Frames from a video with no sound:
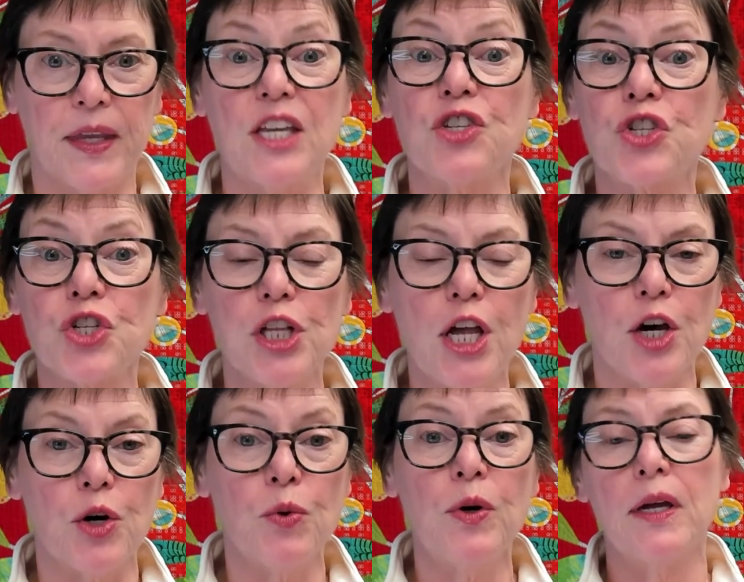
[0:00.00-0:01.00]
is
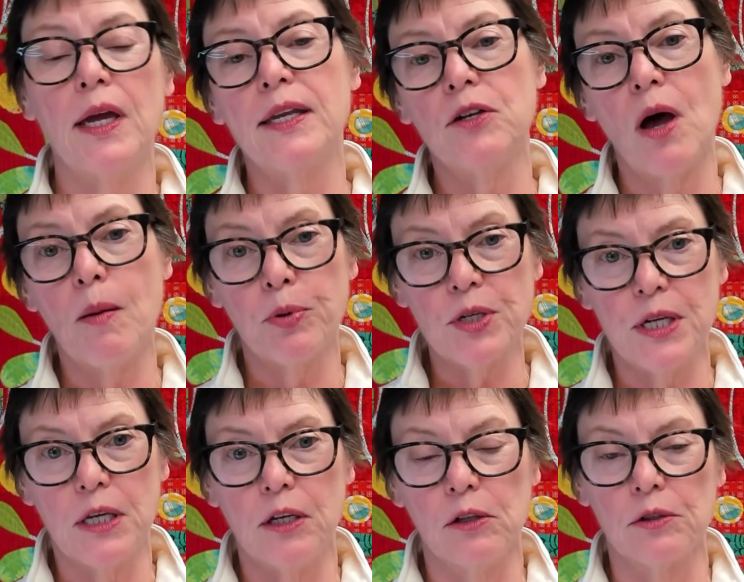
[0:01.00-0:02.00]
slow and not
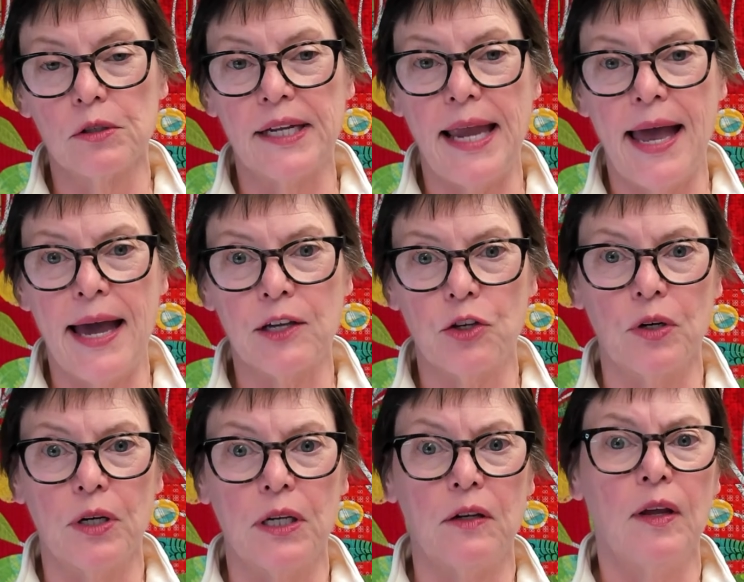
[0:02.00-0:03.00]
particularly
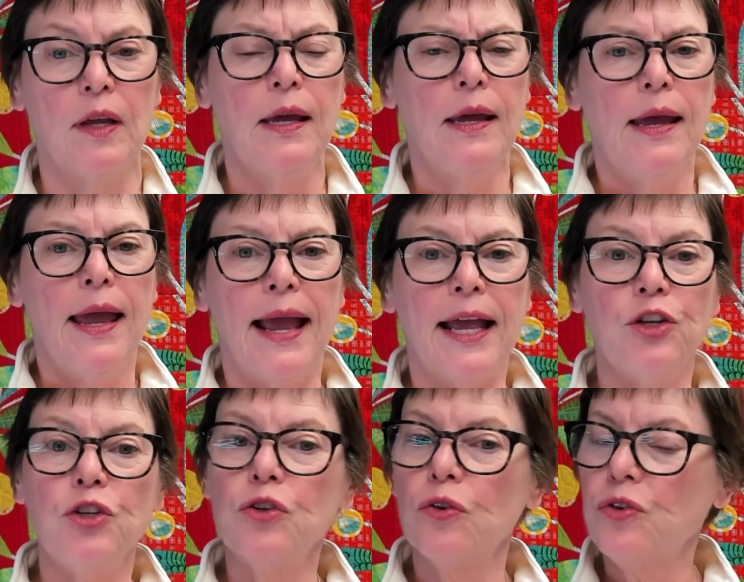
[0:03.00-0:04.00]
accurate.
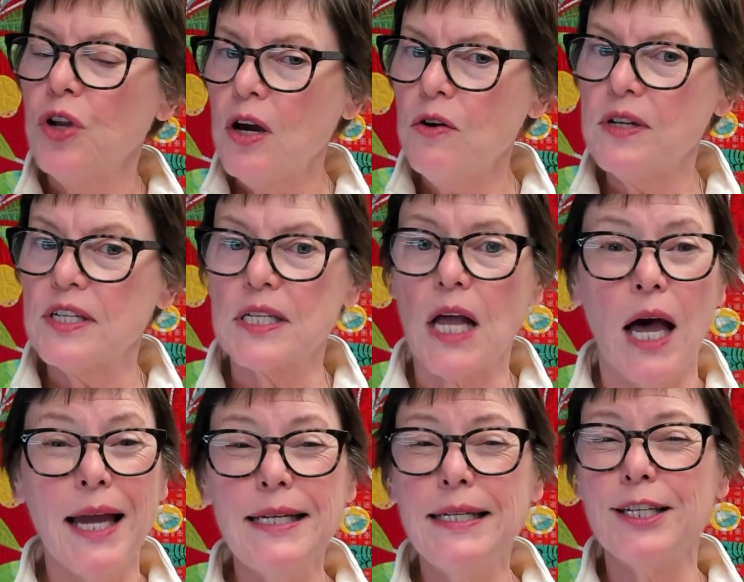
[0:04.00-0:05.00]
And you'll notice
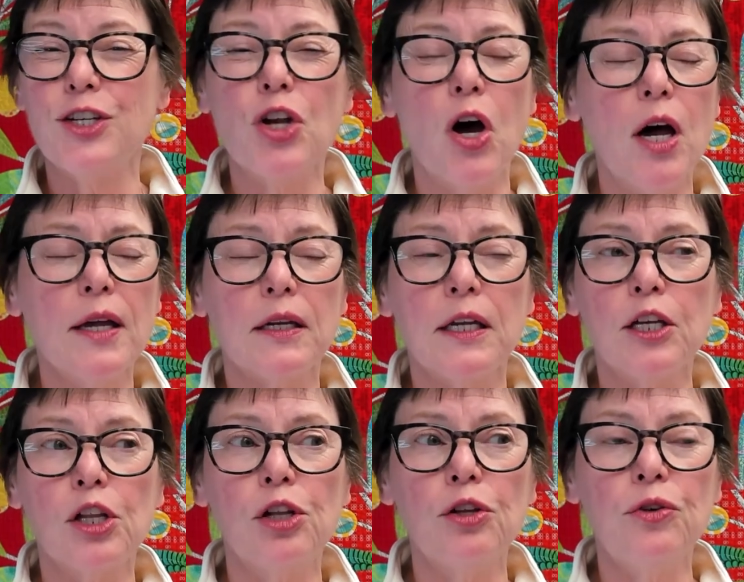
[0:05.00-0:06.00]
I did not
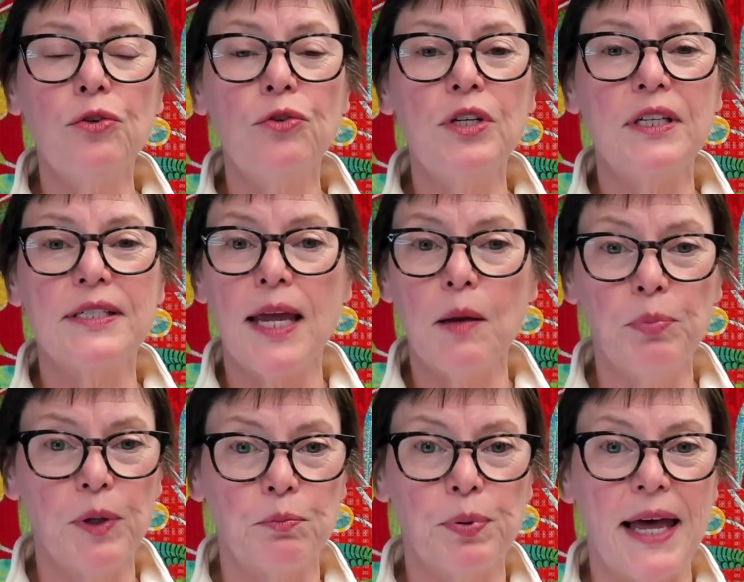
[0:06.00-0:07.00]
include
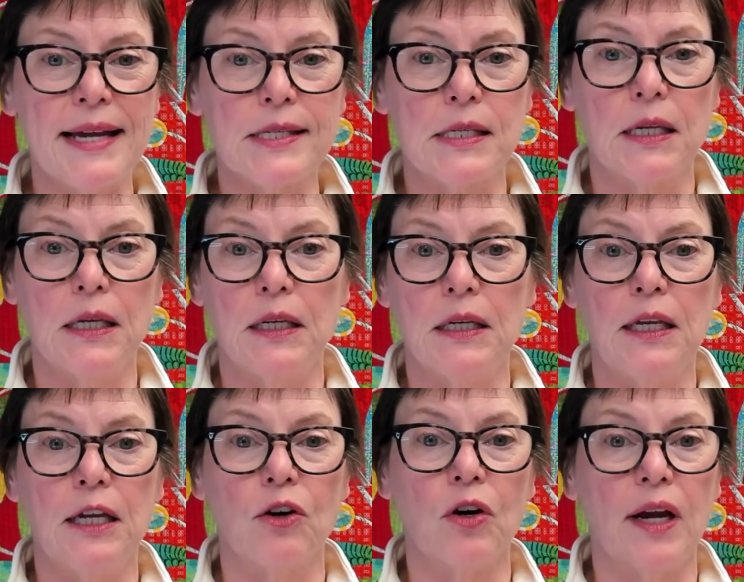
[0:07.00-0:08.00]
template plastic in
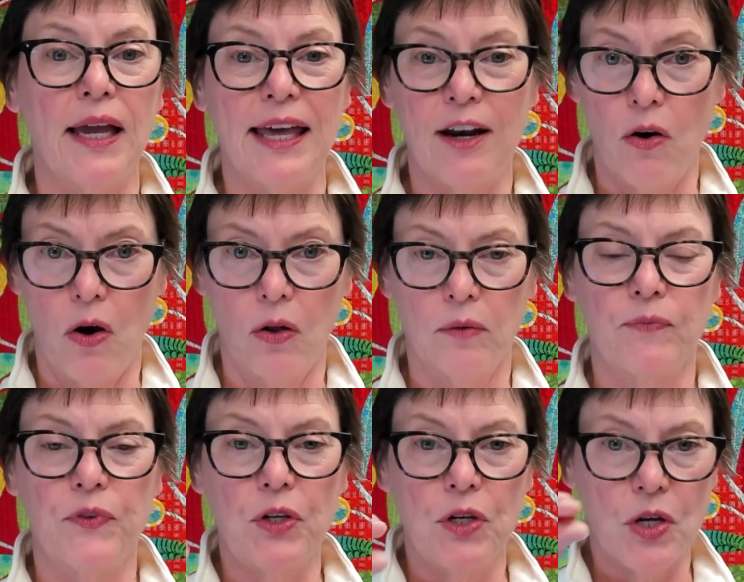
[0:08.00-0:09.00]
here at all.
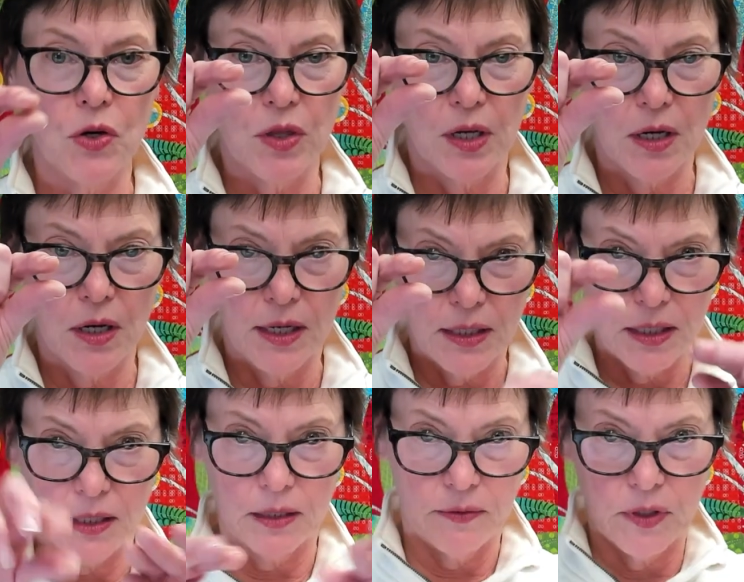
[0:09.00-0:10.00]
You know, the kind
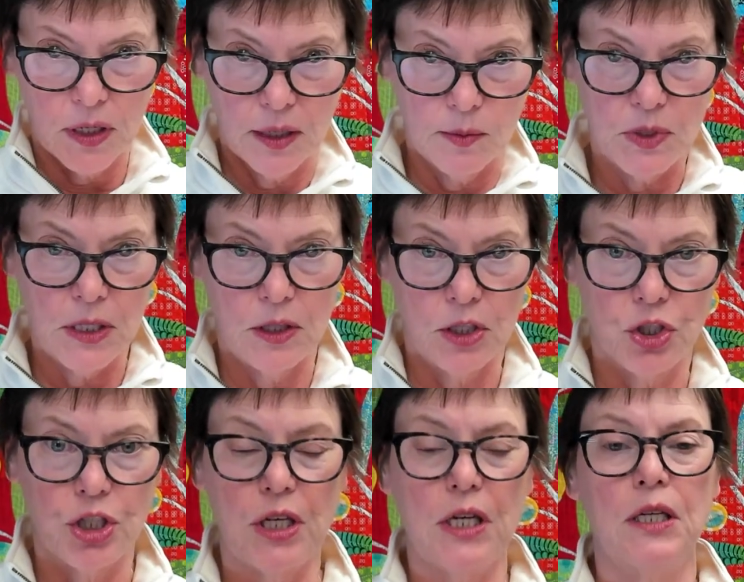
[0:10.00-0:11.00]
that comes in the
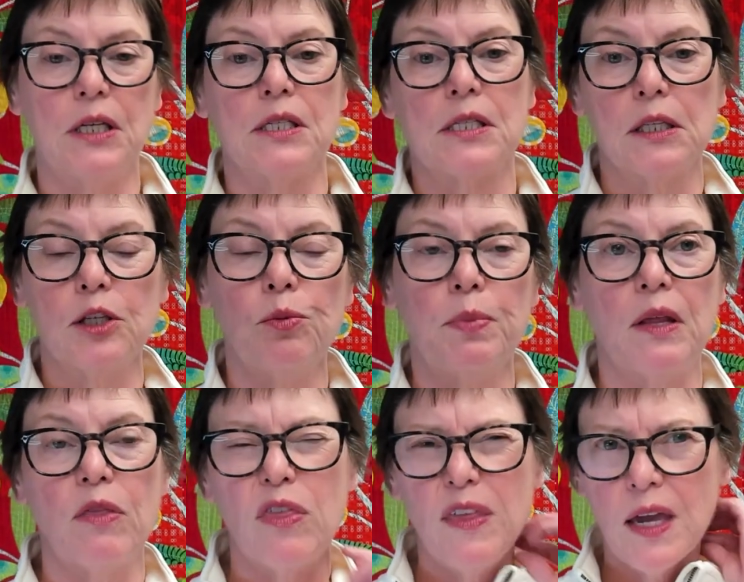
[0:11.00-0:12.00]
sheet, it's a little
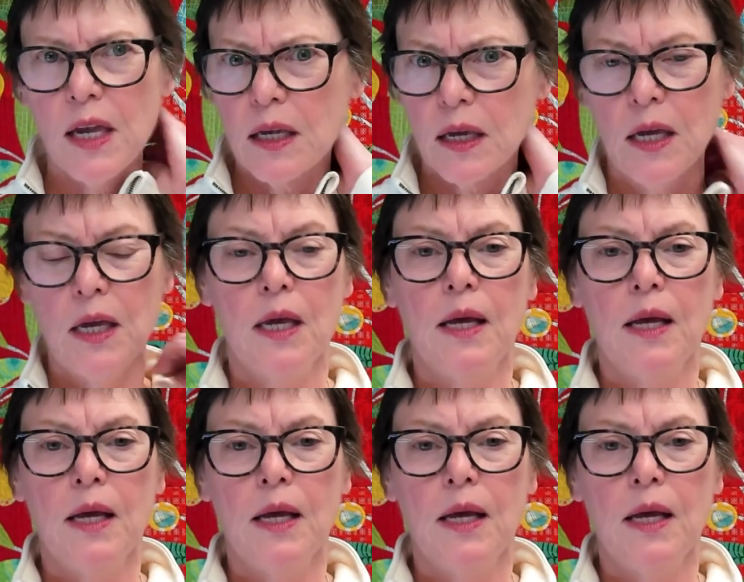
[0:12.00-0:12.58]
bit thick.